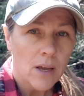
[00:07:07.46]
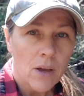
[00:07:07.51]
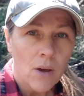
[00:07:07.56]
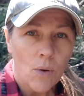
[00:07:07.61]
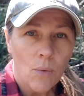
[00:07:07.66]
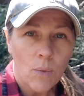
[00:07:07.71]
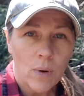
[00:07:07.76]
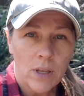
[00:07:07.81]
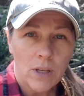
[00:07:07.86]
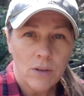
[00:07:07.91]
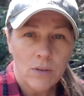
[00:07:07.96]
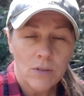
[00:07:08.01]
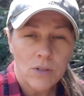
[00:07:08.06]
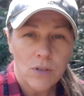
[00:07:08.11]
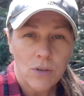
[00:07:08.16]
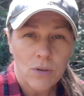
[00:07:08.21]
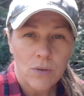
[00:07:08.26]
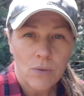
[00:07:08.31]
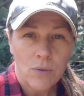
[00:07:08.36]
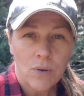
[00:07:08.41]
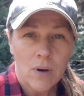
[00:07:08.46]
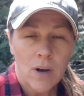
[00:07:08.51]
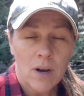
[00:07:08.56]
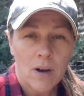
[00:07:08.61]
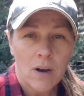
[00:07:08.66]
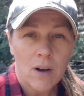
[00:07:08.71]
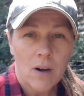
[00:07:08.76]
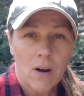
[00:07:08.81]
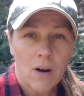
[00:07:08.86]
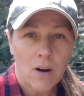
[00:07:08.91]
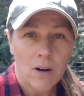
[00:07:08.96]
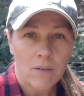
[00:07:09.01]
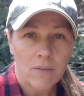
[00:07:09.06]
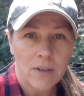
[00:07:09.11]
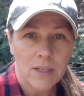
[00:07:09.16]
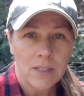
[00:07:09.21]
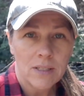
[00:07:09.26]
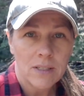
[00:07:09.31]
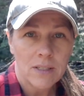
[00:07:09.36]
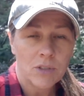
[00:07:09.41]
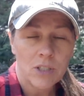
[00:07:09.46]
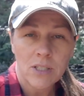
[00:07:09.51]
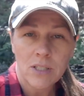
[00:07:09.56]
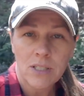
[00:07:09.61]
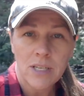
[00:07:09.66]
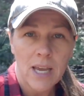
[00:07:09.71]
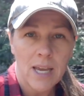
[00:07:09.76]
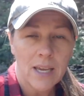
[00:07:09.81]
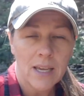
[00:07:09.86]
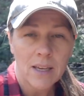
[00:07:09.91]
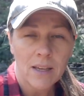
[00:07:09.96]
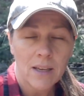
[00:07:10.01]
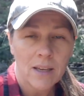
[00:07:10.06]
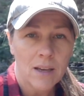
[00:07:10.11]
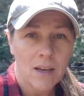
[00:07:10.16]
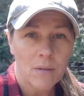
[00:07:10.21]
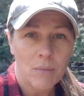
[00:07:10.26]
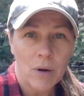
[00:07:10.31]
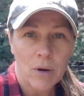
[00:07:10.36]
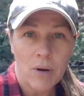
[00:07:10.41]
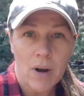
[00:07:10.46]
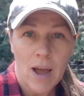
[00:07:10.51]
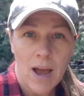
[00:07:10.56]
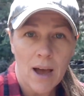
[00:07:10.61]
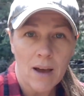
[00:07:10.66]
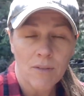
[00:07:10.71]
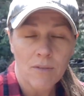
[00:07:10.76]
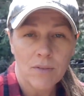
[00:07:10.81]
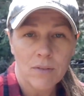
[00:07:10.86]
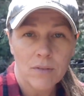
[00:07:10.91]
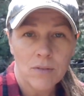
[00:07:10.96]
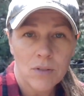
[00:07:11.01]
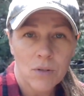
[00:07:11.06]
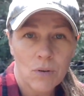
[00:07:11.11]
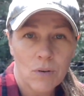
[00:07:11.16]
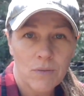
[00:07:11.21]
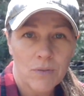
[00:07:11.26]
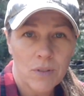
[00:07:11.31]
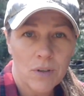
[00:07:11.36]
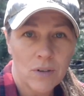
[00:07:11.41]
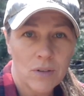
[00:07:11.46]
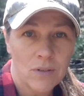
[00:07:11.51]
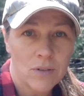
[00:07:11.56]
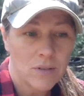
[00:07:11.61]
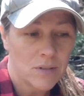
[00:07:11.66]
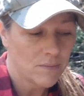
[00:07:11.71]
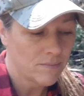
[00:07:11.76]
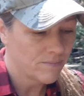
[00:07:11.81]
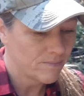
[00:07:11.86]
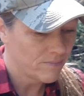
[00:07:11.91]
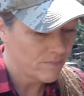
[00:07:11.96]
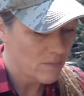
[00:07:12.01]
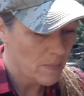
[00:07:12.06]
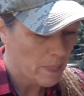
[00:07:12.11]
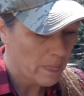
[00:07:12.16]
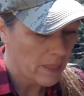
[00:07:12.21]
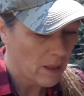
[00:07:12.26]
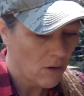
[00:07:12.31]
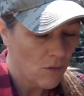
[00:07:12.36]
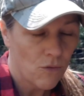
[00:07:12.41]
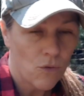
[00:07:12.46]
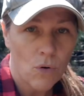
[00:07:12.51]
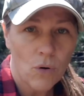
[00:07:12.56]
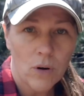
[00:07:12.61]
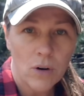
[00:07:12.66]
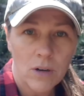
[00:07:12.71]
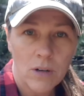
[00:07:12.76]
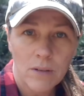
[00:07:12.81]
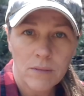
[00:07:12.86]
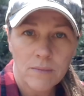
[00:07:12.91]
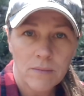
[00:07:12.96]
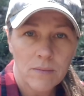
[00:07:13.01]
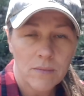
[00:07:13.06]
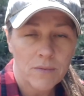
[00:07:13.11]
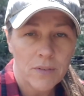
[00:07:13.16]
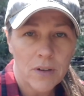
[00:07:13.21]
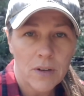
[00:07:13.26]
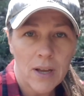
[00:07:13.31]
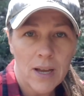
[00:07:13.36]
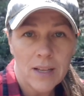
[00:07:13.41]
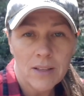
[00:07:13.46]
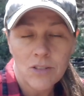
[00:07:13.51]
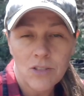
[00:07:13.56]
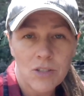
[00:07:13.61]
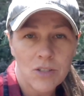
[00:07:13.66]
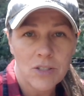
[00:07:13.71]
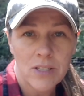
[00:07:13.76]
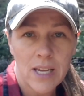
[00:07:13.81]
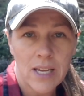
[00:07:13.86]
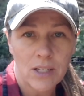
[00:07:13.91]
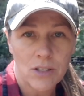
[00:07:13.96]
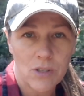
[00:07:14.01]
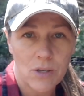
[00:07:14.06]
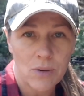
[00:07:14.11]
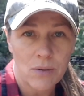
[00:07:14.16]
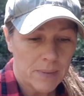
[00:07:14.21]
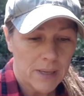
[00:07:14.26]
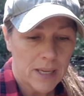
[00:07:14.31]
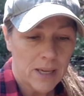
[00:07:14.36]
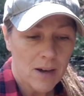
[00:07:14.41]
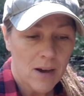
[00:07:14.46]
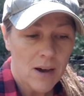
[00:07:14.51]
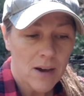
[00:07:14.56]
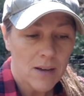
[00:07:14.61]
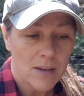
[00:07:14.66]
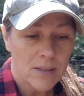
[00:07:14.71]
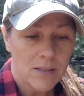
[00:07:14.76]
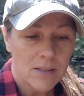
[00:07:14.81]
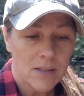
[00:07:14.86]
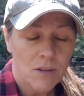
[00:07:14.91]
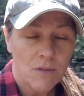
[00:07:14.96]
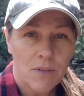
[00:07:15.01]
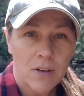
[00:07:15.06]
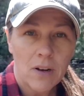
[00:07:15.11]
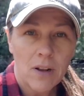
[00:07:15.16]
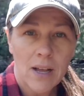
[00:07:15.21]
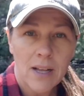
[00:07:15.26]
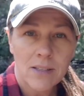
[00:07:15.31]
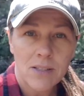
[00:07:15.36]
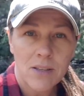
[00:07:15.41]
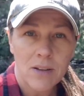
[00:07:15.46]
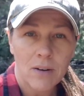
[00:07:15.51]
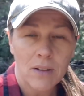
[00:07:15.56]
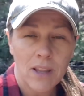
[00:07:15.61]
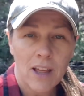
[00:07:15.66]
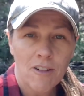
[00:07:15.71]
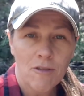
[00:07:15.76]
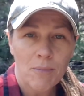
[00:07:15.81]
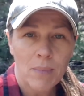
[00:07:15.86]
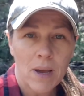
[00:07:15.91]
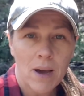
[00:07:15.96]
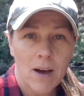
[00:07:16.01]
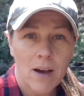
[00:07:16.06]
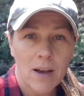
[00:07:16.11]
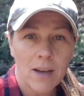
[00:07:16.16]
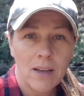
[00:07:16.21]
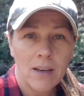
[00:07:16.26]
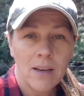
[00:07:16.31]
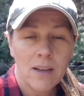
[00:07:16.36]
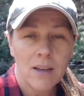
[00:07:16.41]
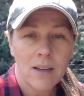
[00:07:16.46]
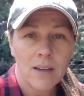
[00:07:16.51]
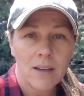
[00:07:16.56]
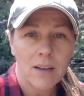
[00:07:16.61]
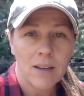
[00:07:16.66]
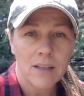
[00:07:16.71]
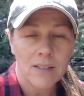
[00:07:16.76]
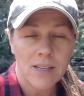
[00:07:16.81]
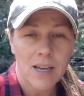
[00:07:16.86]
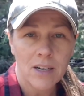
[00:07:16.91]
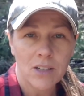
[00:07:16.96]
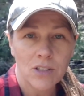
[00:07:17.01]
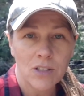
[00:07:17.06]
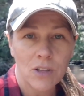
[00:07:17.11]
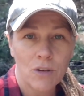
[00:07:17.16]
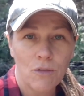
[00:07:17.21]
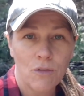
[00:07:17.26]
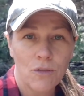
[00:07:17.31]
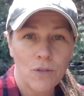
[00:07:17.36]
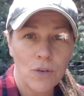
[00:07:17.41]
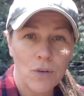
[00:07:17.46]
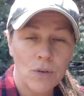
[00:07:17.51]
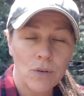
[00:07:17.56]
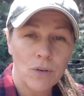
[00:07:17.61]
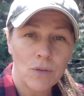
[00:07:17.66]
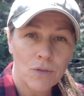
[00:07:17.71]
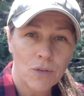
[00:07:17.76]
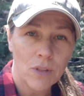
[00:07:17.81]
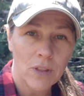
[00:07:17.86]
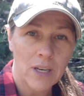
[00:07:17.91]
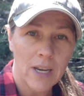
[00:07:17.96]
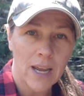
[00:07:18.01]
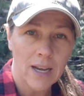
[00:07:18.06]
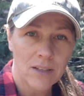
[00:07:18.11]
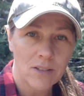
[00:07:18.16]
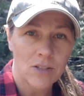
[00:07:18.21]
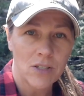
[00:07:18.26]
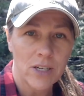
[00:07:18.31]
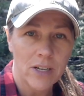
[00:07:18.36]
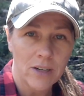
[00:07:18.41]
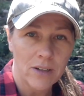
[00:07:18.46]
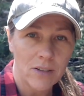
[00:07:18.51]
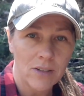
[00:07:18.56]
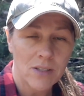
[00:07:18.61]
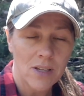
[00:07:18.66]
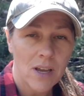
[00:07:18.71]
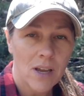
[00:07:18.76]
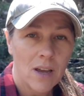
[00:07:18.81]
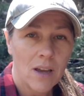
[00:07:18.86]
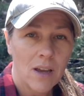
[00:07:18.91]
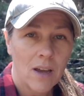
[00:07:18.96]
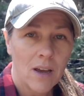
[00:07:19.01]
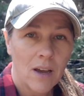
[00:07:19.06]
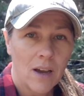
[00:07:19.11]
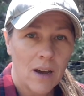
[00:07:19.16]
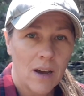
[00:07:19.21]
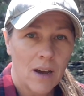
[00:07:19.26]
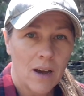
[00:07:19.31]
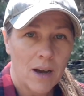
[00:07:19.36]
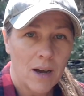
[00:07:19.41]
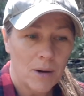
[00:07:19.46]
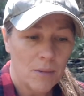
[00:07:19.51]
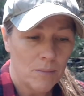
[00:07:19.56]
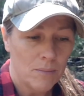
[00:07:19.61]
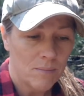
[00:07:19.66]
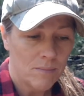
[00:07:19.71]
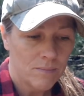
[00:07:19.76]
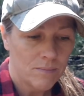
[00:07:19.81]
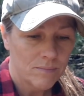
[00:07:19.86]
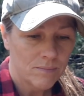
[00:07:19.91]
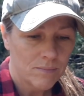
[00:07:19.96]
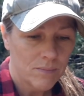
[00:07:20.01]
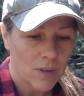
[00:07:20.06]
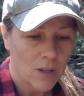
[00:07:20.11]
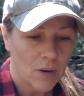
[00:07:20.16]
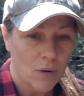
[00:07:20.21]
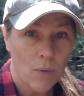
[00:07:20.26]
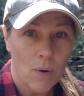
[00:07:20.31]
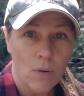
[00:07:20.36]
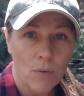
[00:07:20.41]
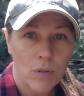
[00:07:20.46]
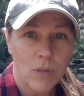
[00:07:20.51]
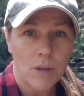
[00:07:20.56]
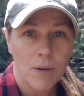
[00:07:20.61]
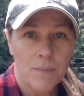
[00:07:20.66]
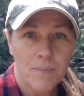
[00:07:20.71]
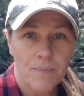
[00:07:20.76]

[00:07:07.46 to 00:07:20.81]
when you do harvest, just take about half. So if there's four fiddleheads, just take two because the fiddleheads that are left behind is actually food for the next year's um, growth.